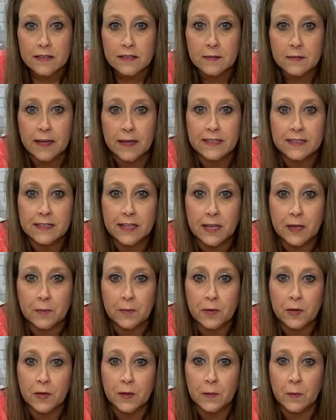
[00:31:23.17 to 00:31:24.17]
Somebody said
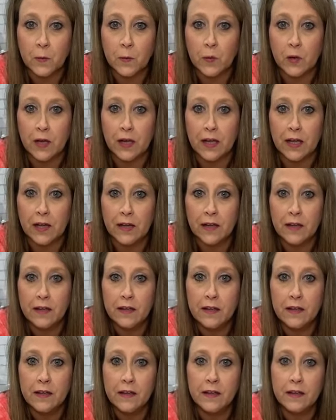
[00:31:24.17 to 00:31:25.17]
put one.
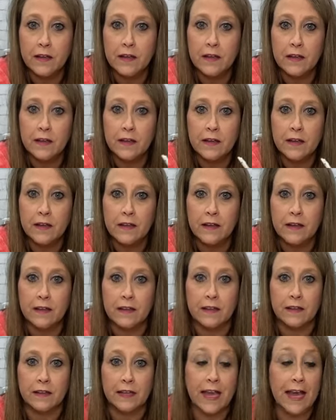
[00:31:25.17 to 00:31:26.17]

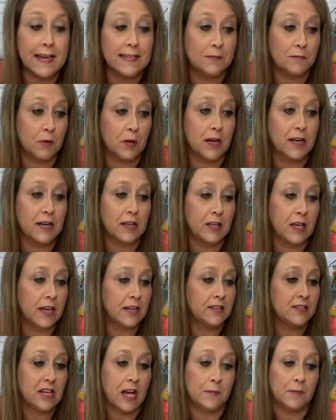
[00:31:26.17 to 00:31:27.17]
Yes, Brenda, you
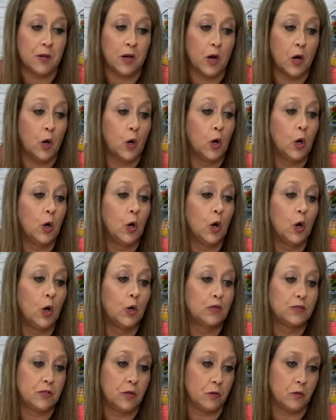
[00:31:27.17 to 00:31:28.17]
gotta shop the
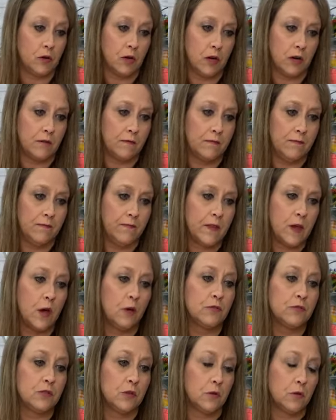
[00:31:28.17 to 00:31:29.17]
whole store,
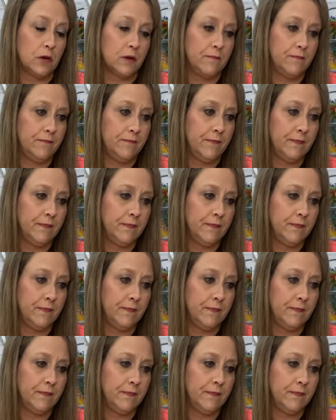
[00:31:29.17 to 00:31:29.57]
whole store.